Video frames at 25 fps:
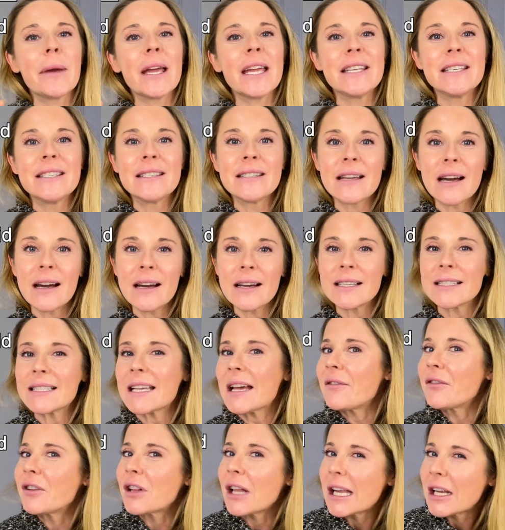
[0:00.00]
It does
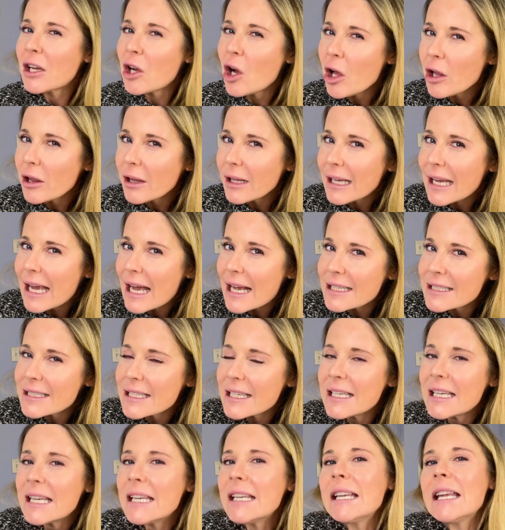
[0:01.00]
have glycolic
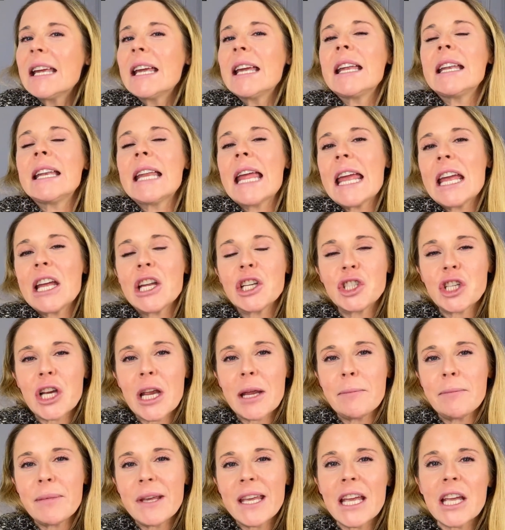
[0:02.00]
acid in it and
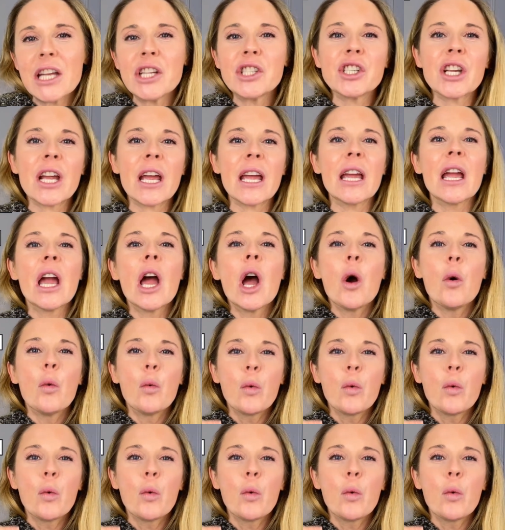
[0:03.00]
AHA, BHA,